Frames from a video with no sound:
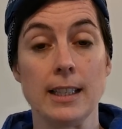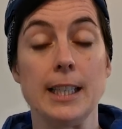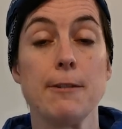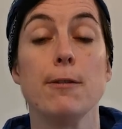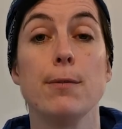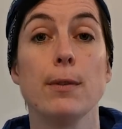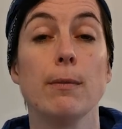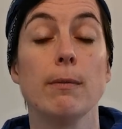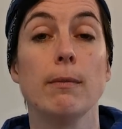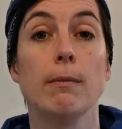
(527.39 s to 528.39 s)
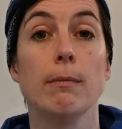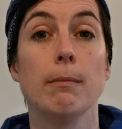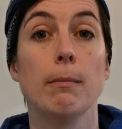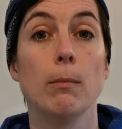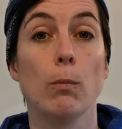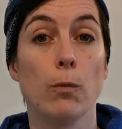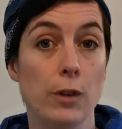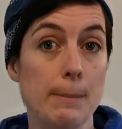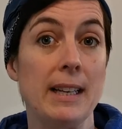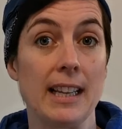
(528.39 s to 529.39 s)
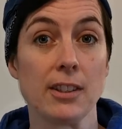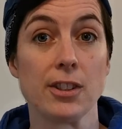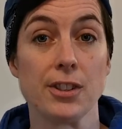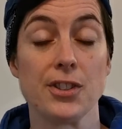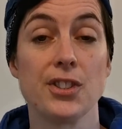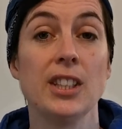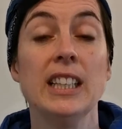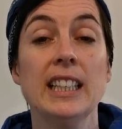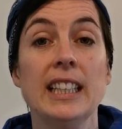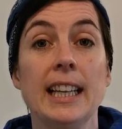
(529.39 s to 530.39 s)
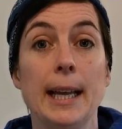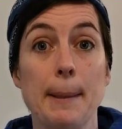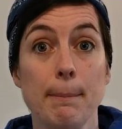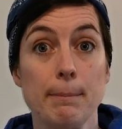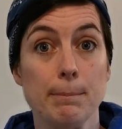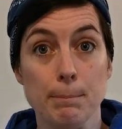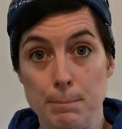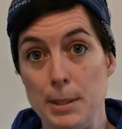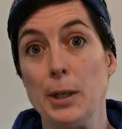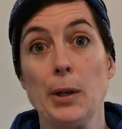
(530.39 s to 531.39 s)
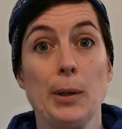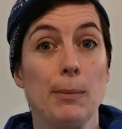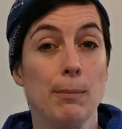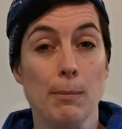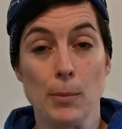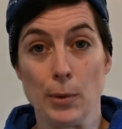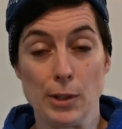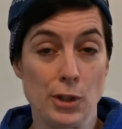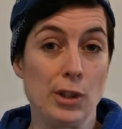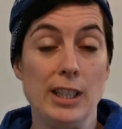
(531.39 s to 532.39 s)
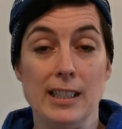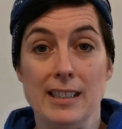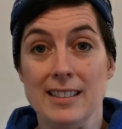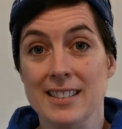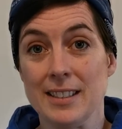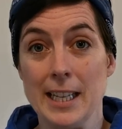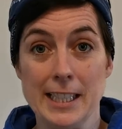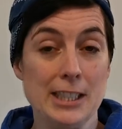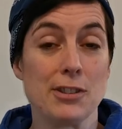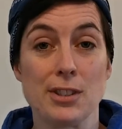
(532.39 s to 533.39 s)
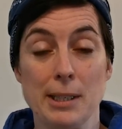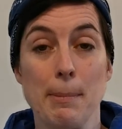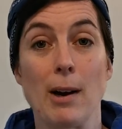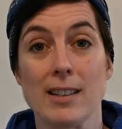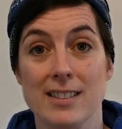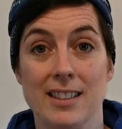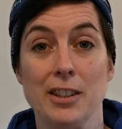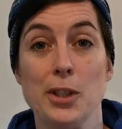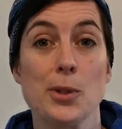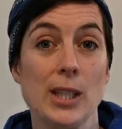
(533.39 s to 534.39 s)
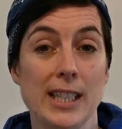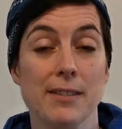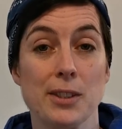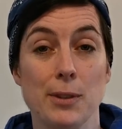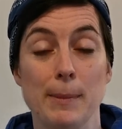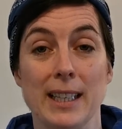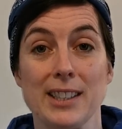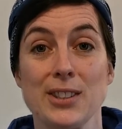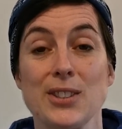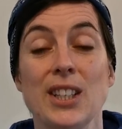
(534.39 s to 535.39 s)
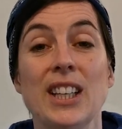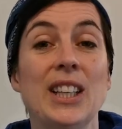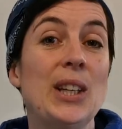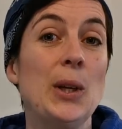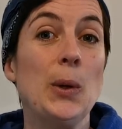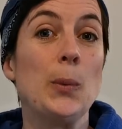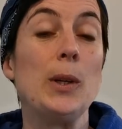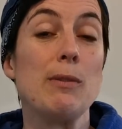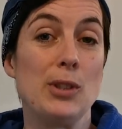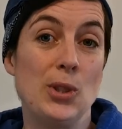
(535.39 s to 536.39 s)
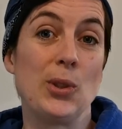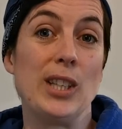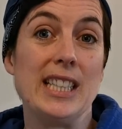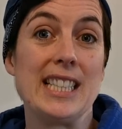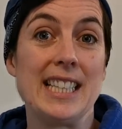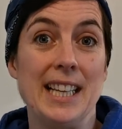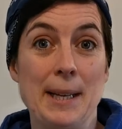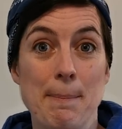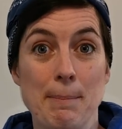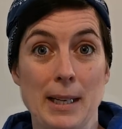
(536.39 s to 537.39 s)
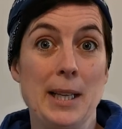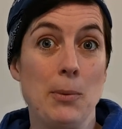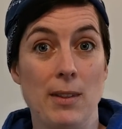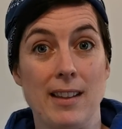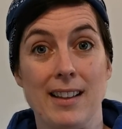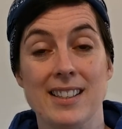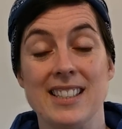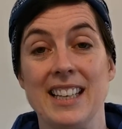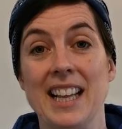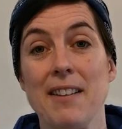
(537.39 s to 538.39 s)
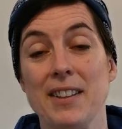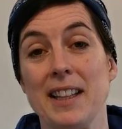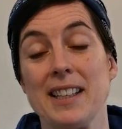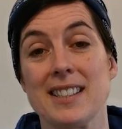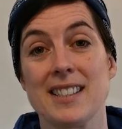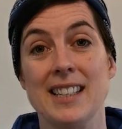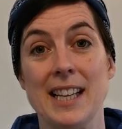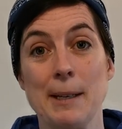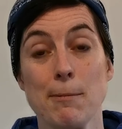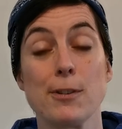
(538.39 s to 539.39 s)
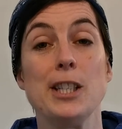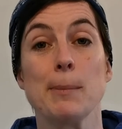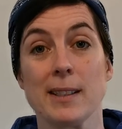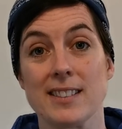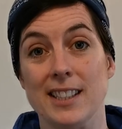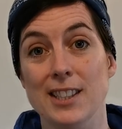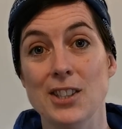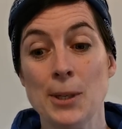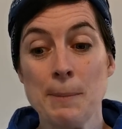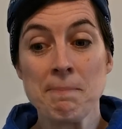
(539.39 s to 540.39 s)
give female actors bigger, more chunky, interesting parts than are usually given to female actors. We've enjoyed playing with that and having that freedom on stage.